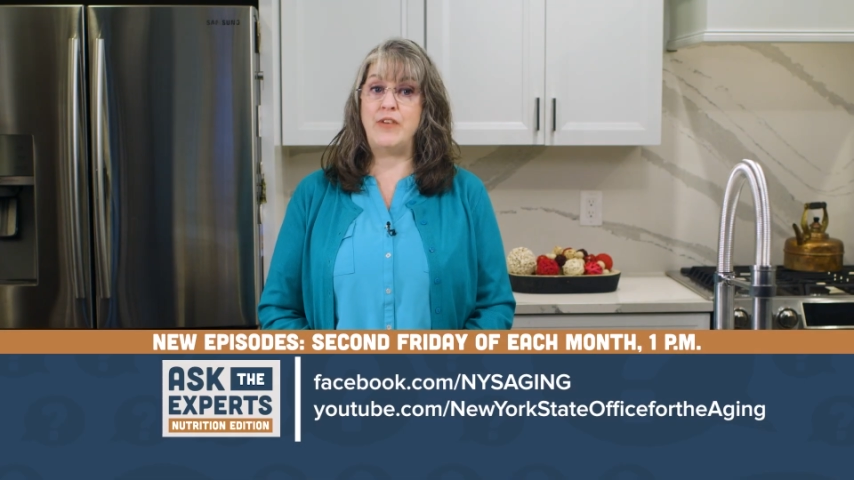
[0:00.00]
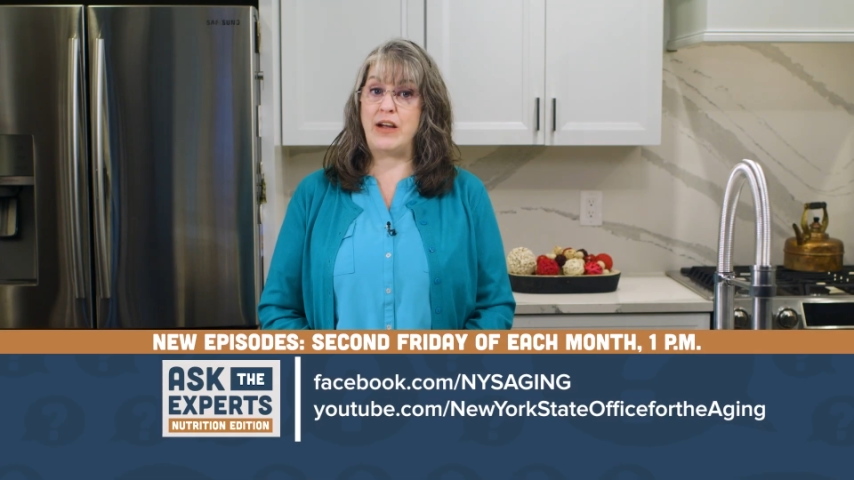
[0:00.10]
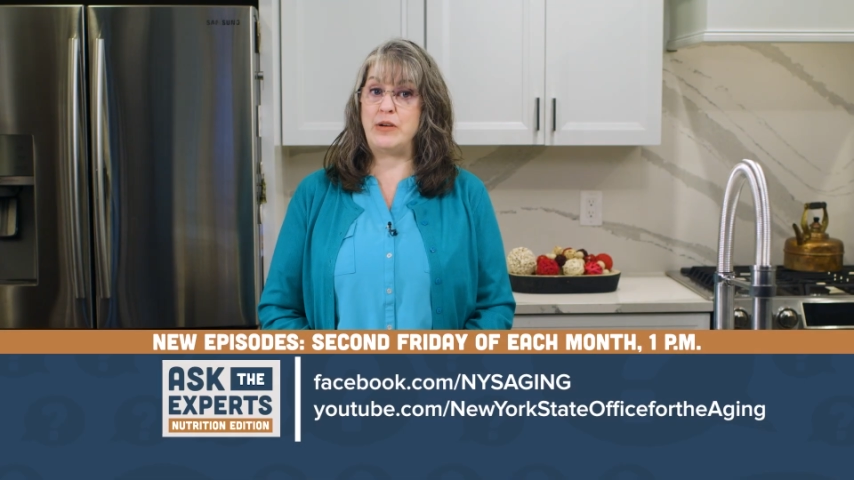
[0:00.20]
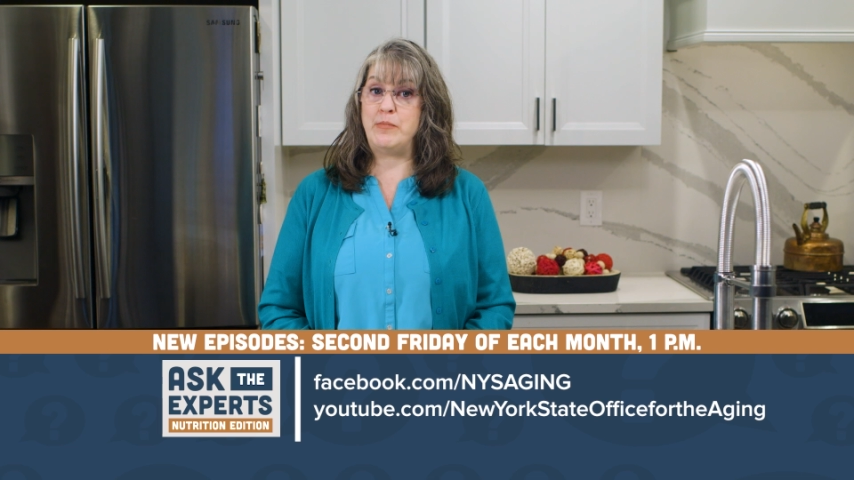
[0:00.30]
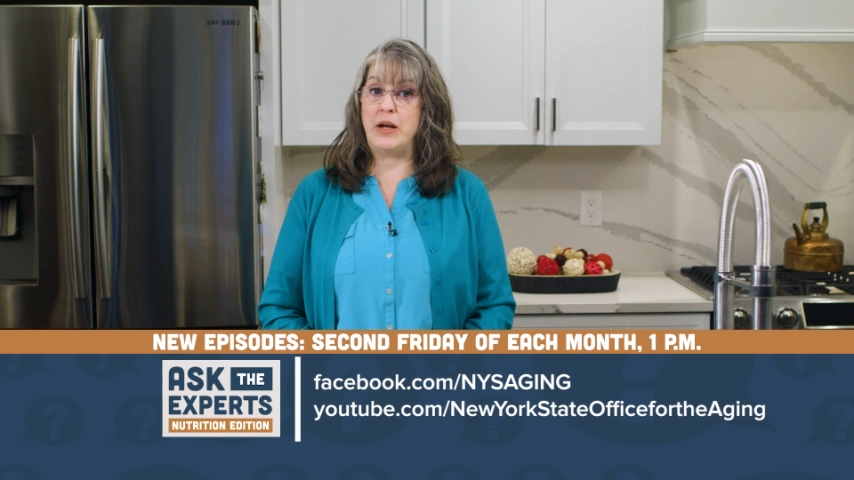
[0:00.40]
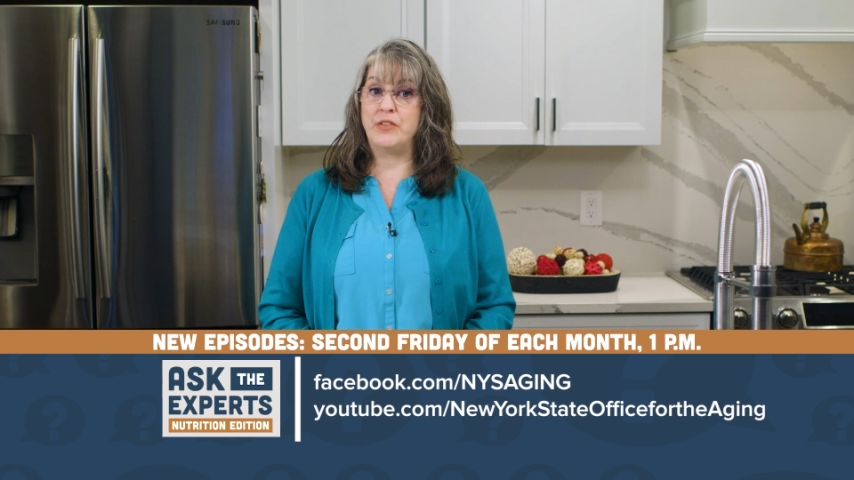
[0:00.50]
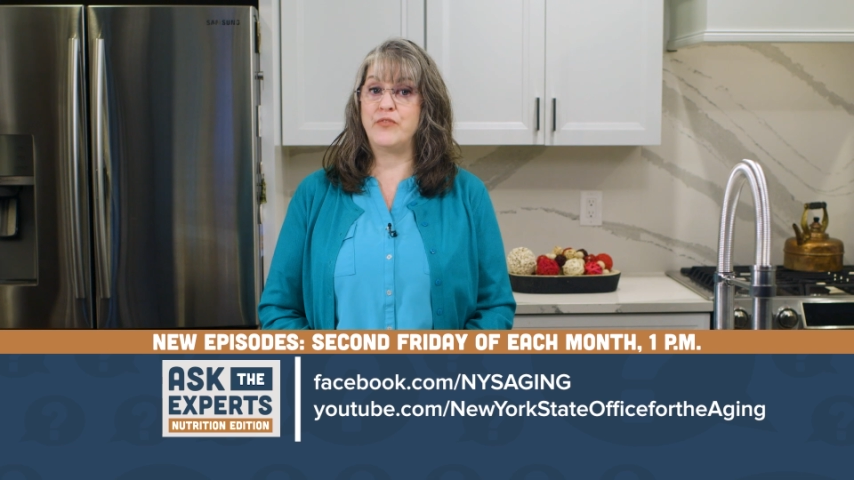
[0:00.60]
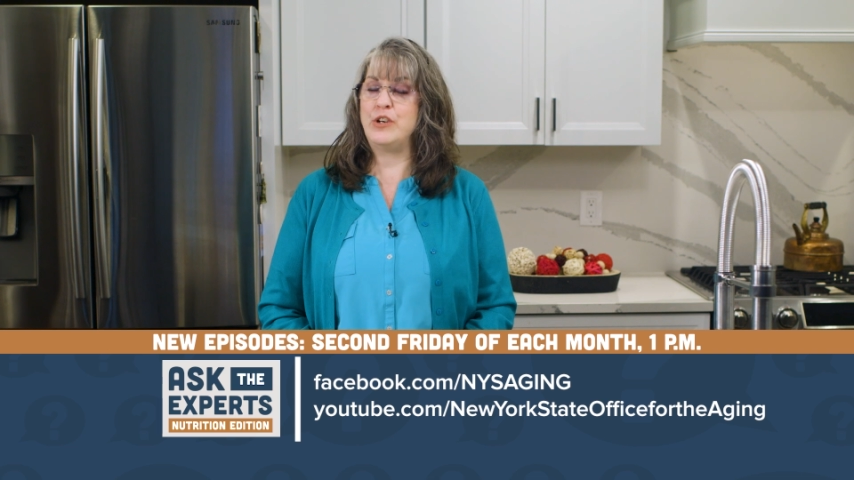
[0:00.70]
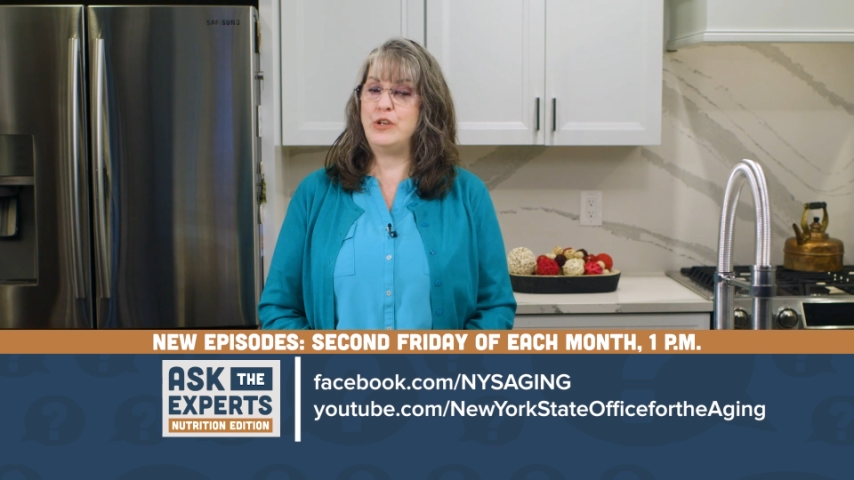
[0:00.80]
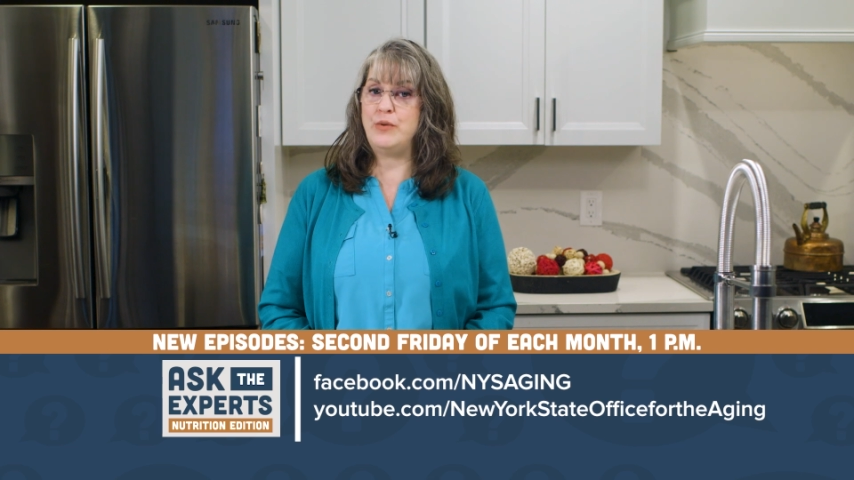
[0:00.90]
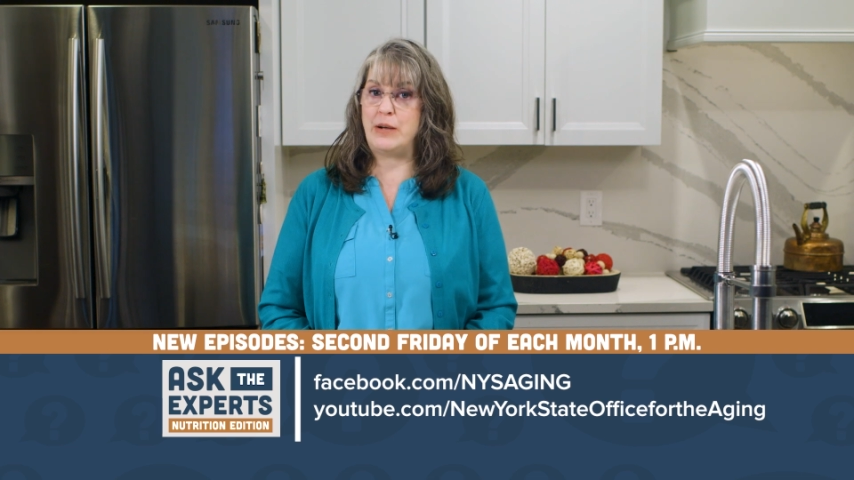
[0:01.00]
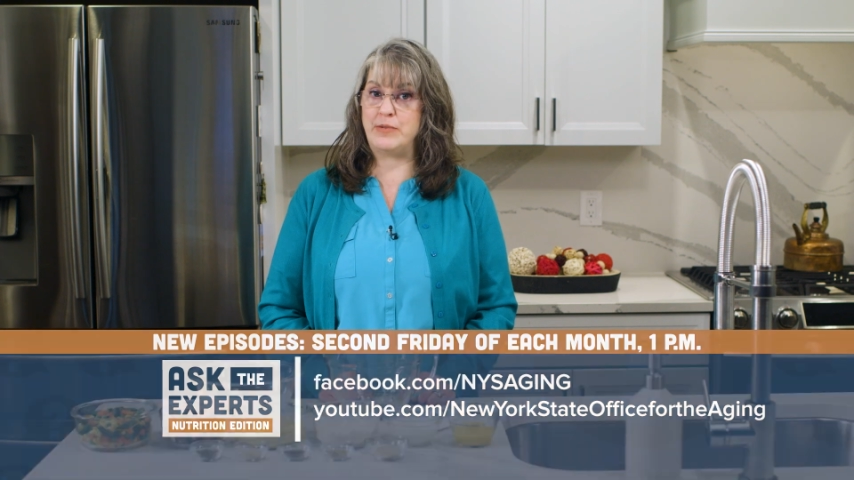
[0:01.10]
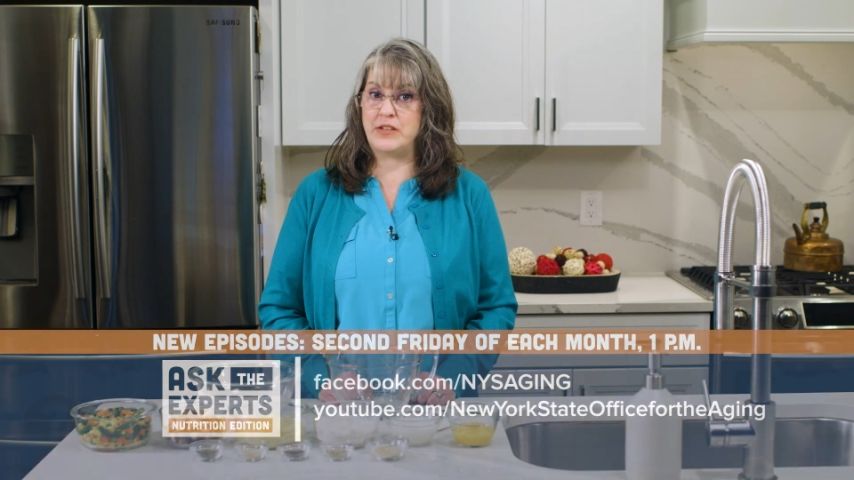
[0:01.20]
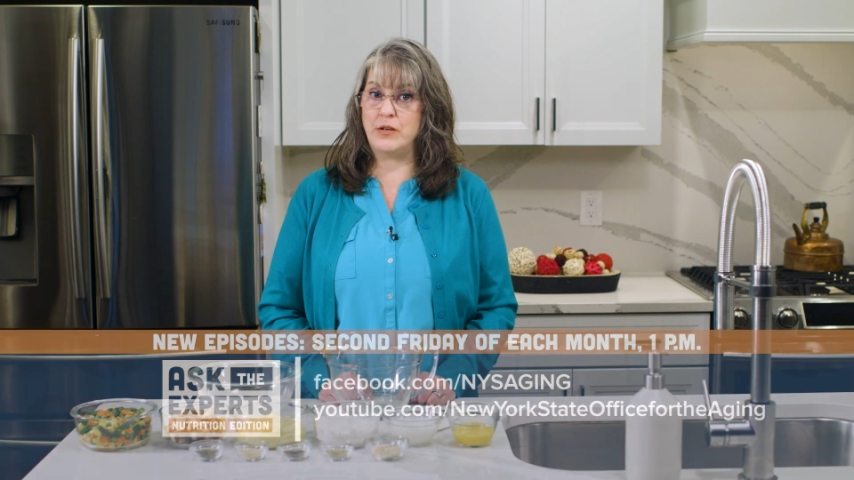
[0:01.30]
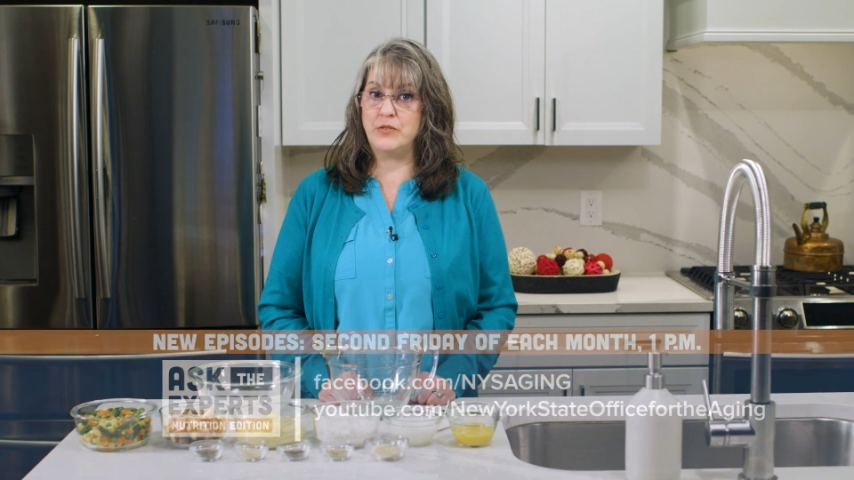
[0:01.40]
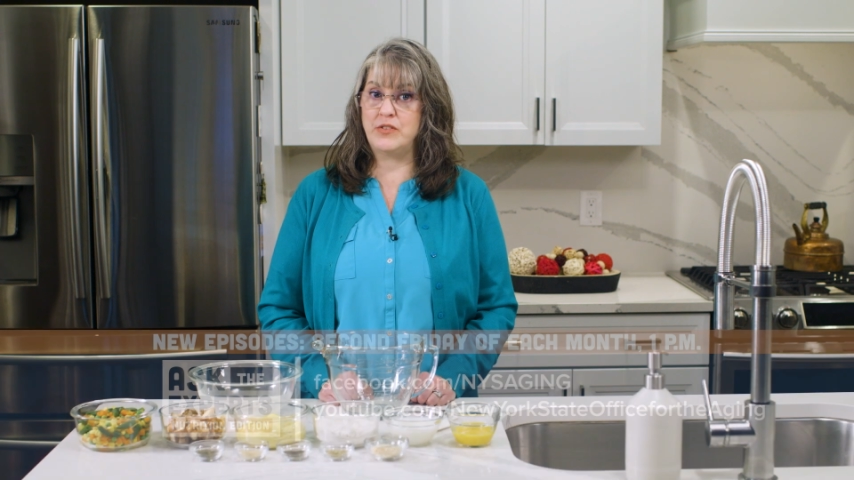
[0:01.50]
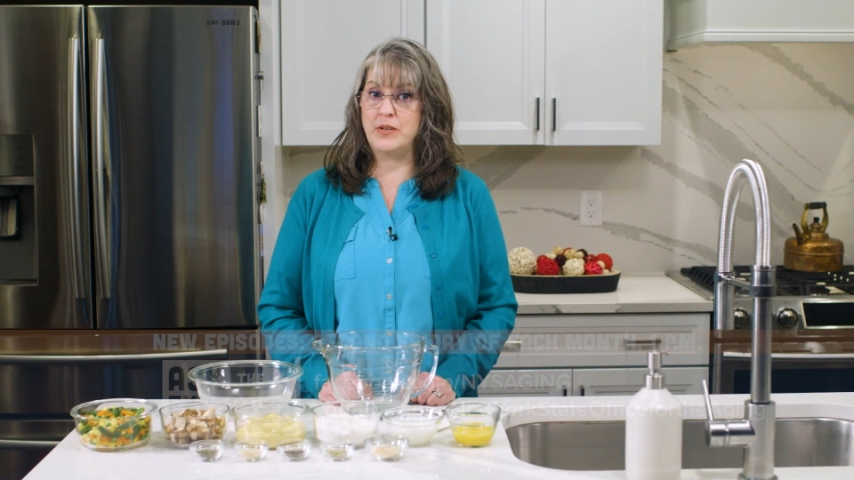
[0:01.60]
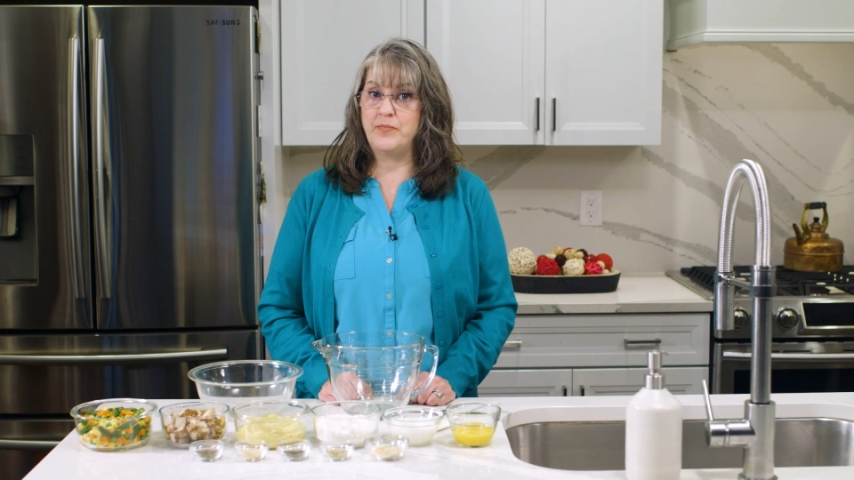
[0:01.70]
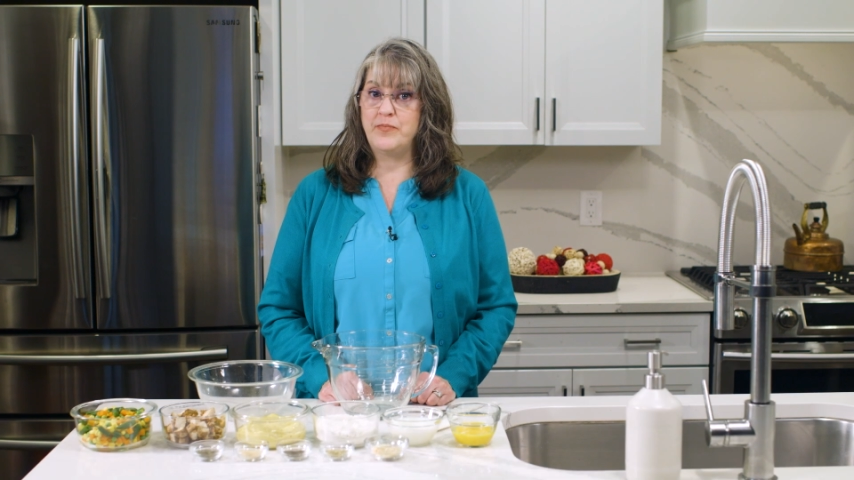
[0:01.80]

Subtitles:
every month for new episodes.